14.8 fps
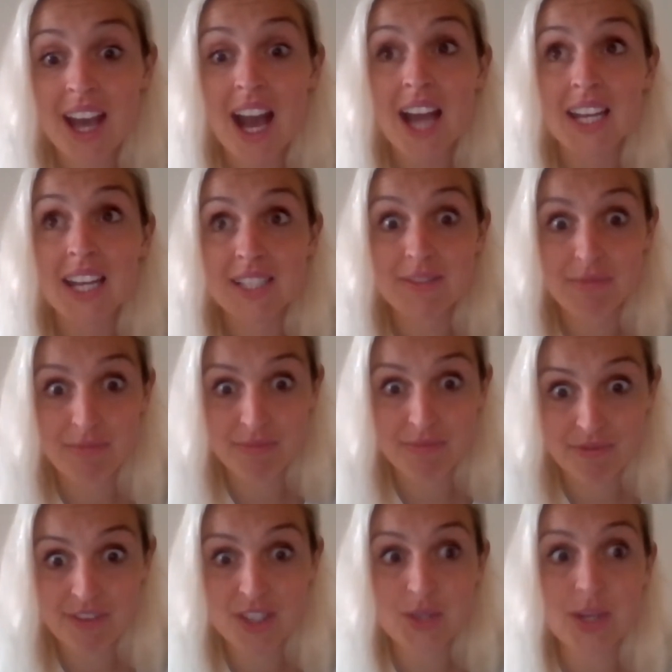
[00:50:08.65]
And it's
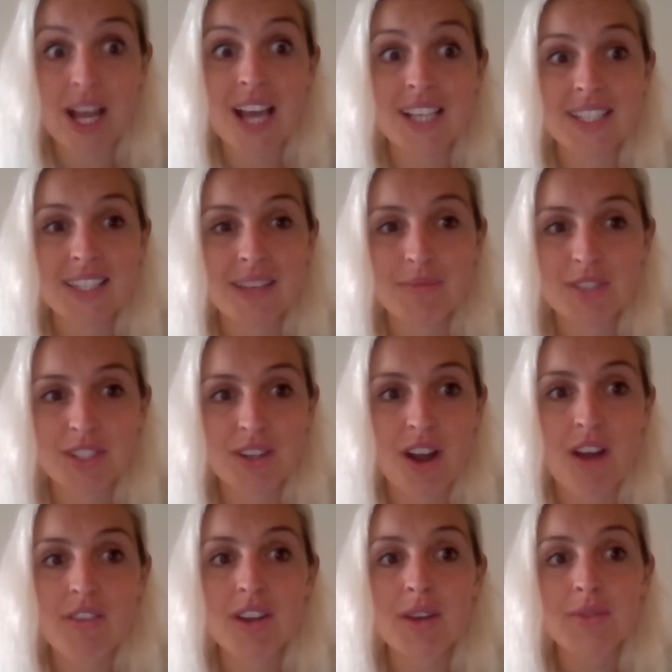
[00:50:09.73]
visualizing them
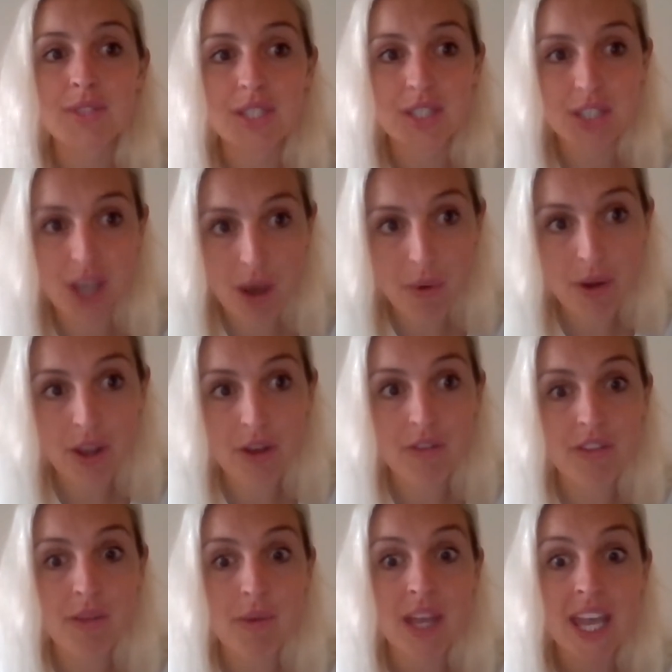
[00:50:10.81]
scenarios, it's going over
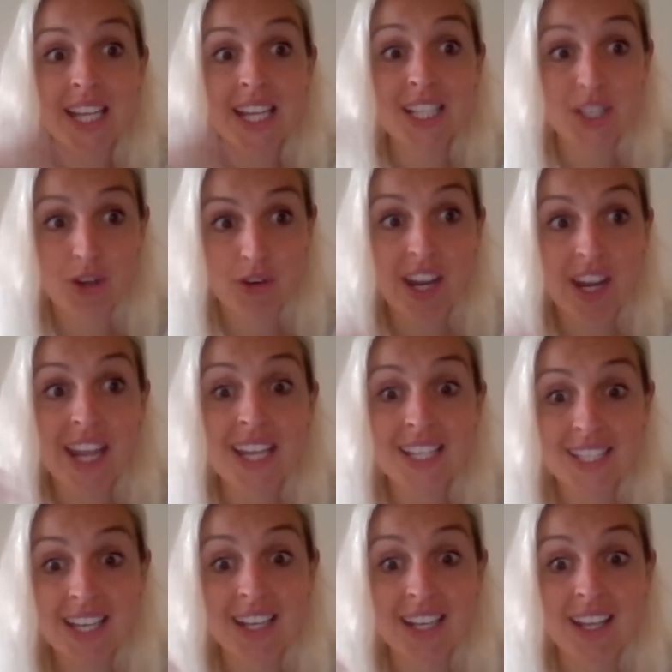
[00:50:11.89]
them again, it's
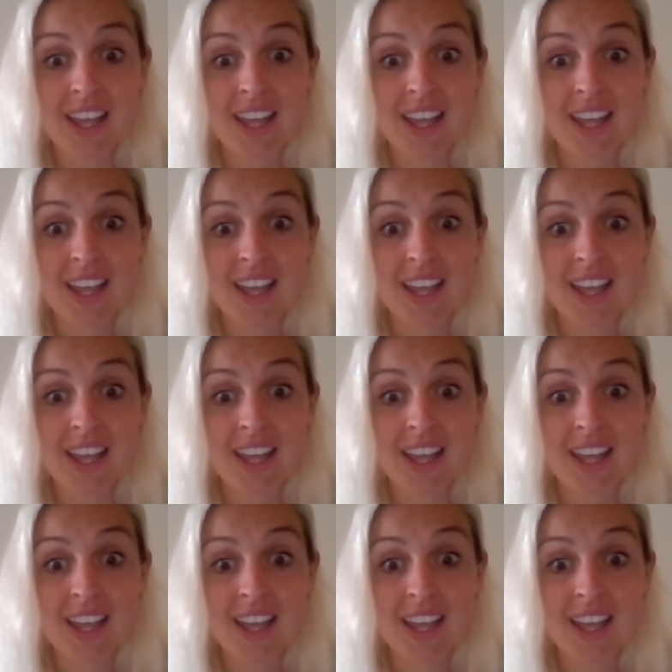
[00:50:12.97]
creating